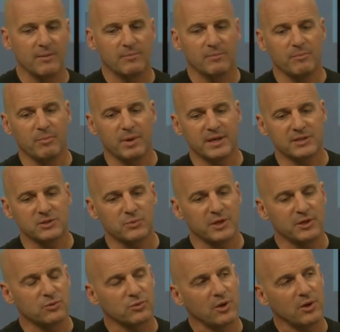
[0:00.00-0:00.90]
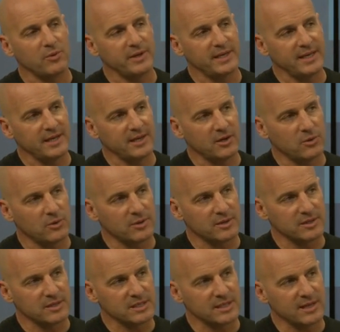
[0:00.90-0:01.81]
But as we grow in ego or
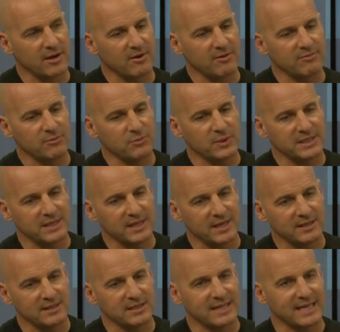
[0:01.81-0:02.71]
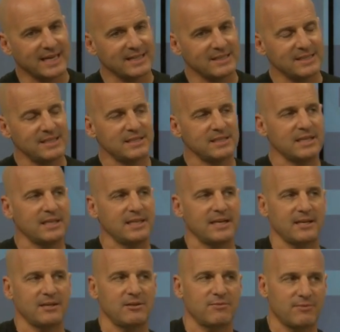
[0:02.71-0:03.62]
a self, we tend to get
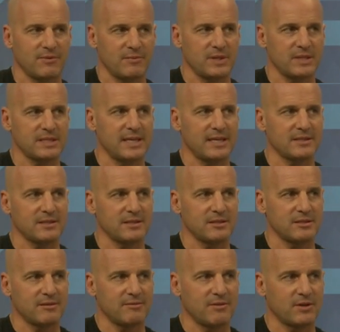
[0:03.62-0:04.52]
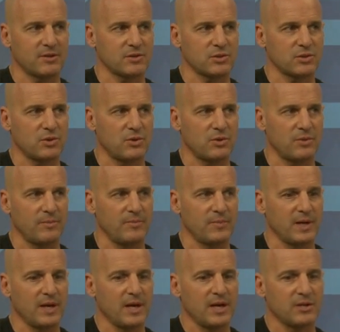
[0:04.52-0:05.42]
disconnected from this essence of our soul.
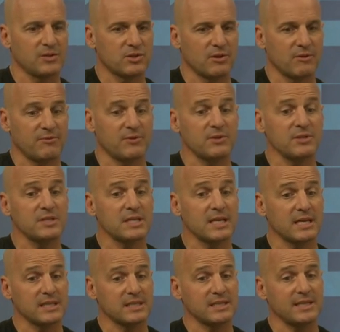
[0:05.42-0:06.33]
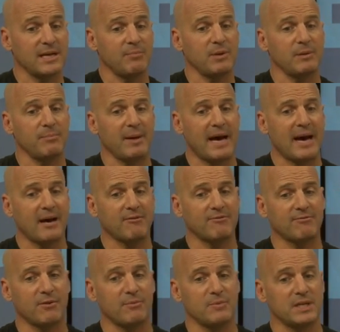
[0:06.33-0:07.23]
So the first thing is stepping back
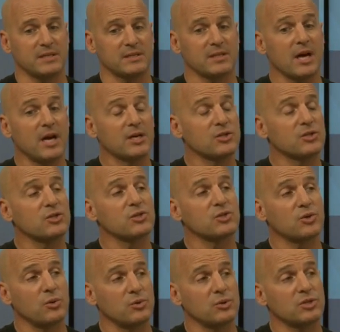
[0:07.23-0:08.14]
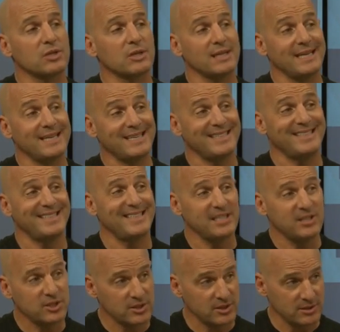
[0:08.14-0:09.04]
from this socially
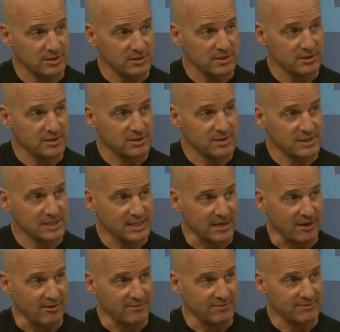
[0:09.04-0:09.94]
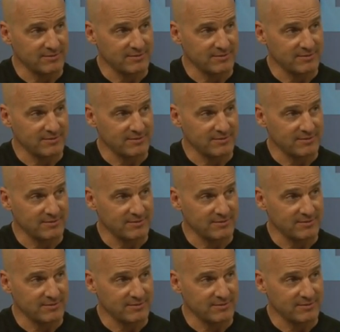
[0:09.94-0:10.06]
conditioned self